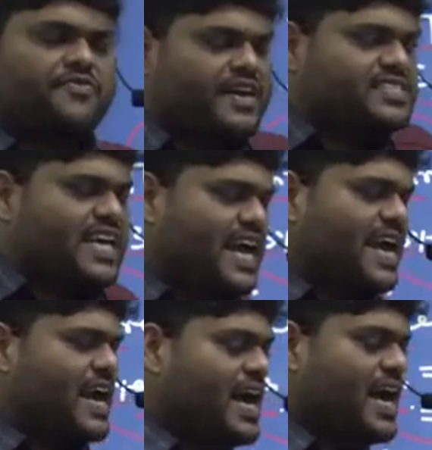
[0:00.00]

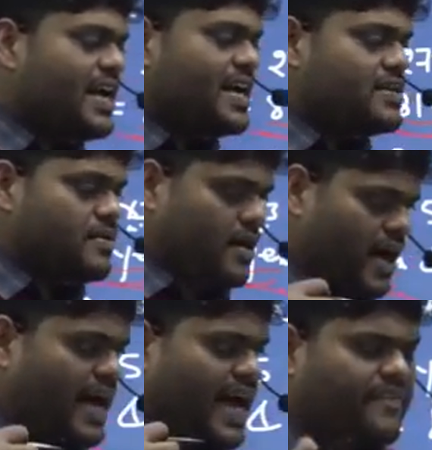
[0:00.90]
say, I
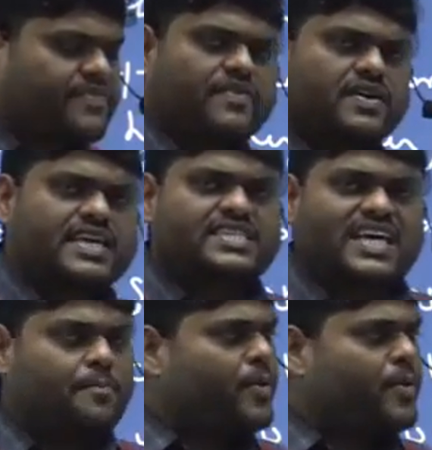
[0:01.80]
have given the example